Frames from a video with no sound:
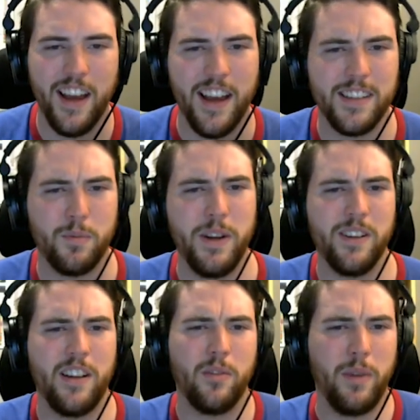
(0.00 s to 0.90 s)
It's
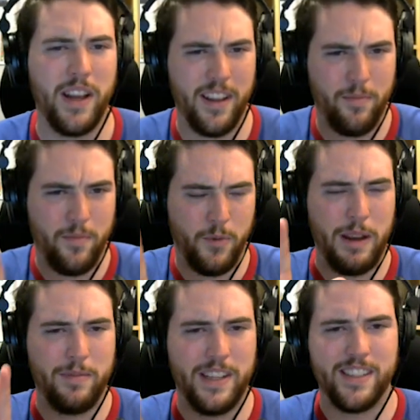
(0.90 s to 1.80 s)
weird the way they
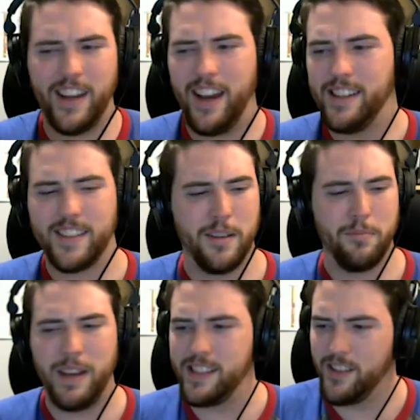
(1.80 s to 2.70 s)
frame these dice, because it
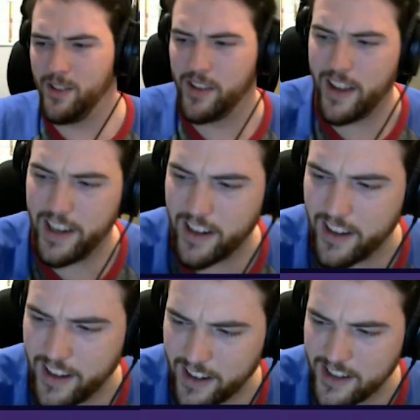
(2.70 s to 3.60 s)
makes it look like
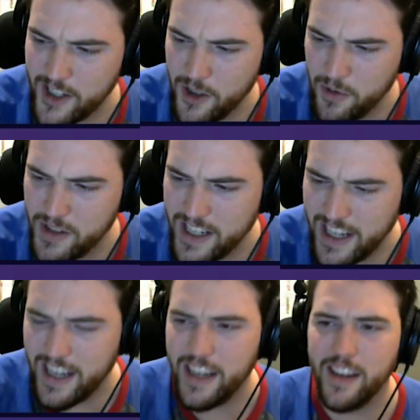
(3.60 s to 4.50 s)
a
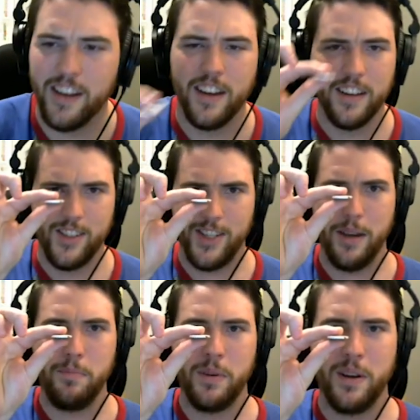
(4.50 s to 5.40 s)
2D
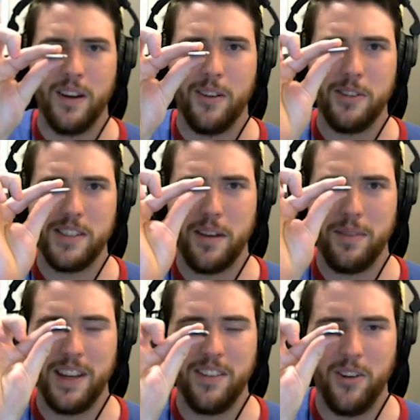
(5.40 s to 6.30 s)
chip or
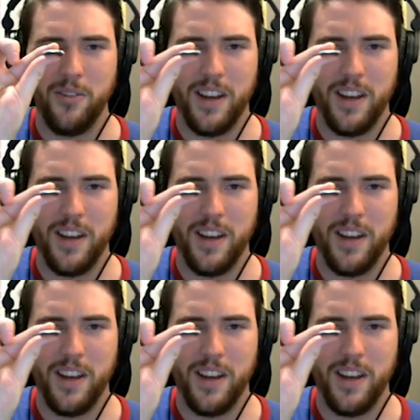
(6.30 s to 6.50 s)
something, you know?